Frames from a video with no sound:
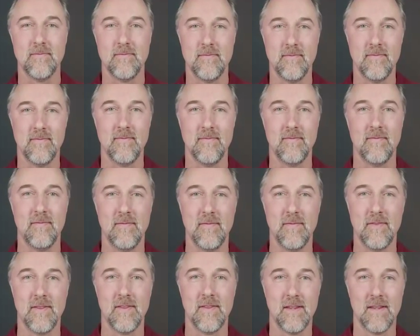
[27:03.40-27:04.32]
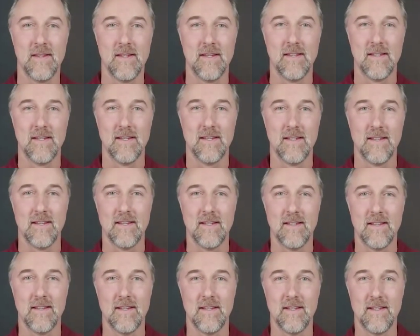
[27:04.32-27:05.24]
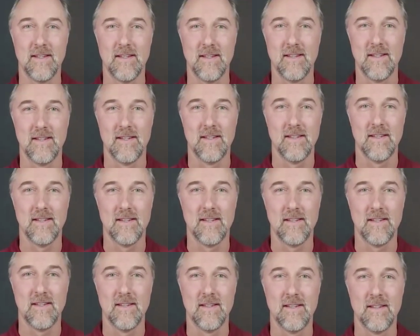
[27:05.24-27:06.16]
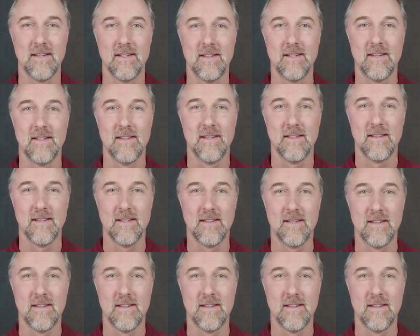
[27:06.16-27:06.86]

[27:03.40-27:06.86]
[no speech]